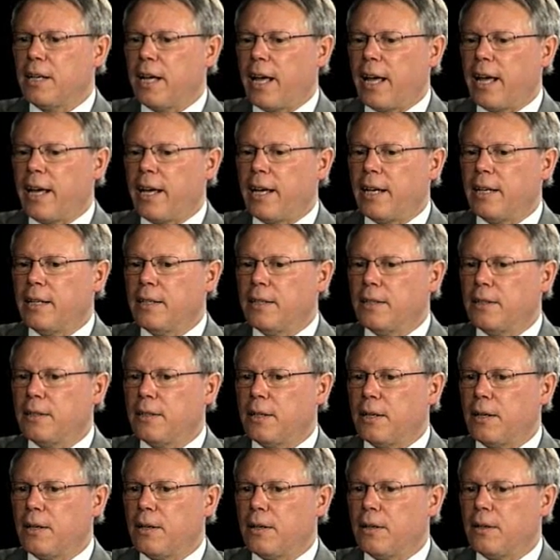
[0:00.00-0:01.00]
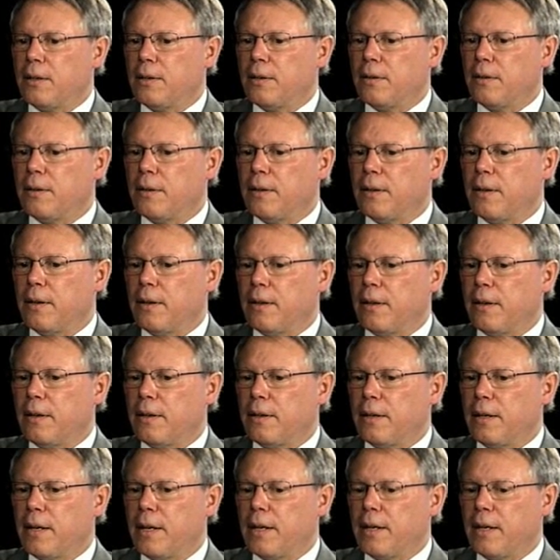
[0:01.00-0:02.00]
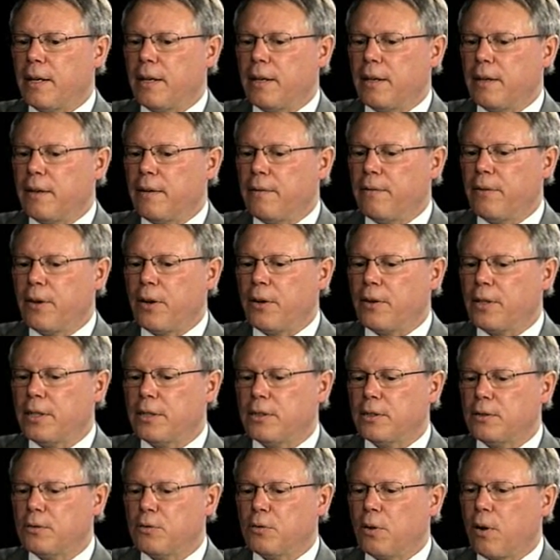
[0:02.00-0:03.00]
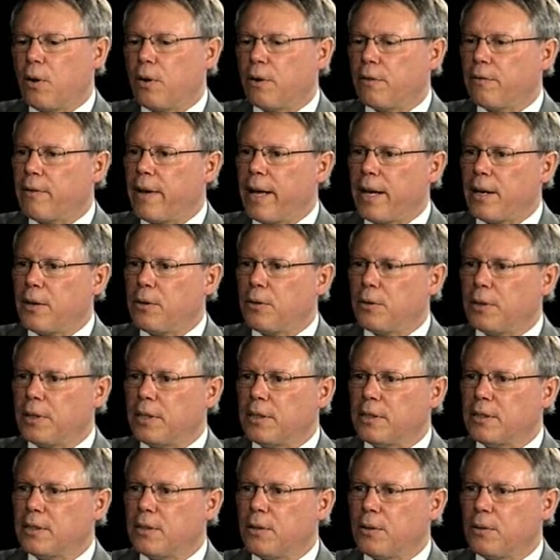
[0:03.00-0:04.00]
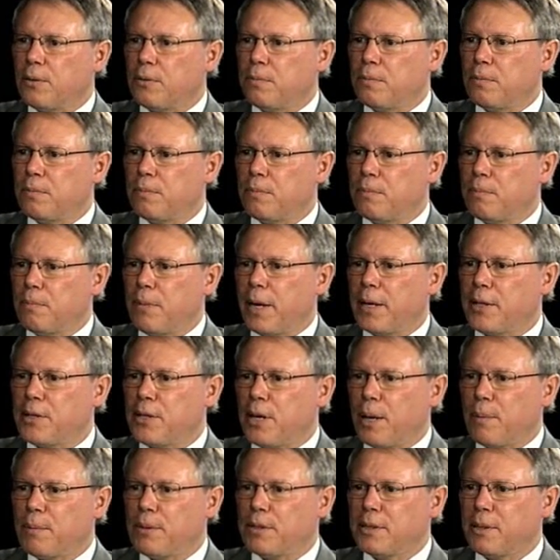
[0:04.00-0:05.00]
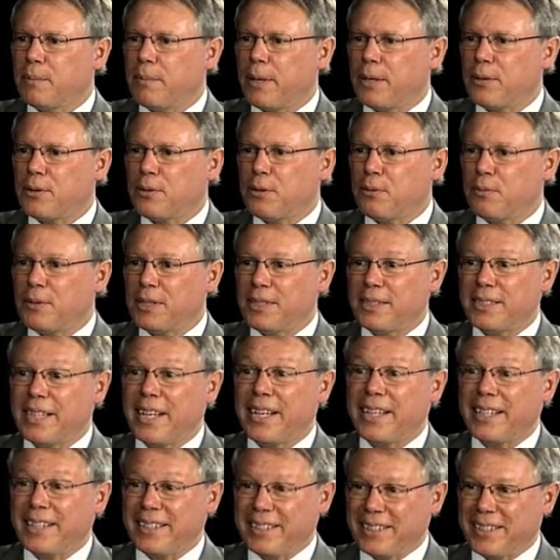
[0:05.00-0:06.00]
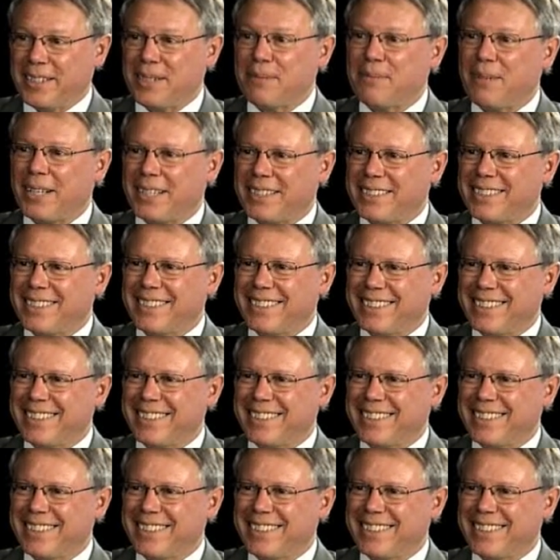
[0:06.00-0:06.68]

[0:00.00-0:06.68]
and a very strong faculty. So my job is to make sure we stay the best.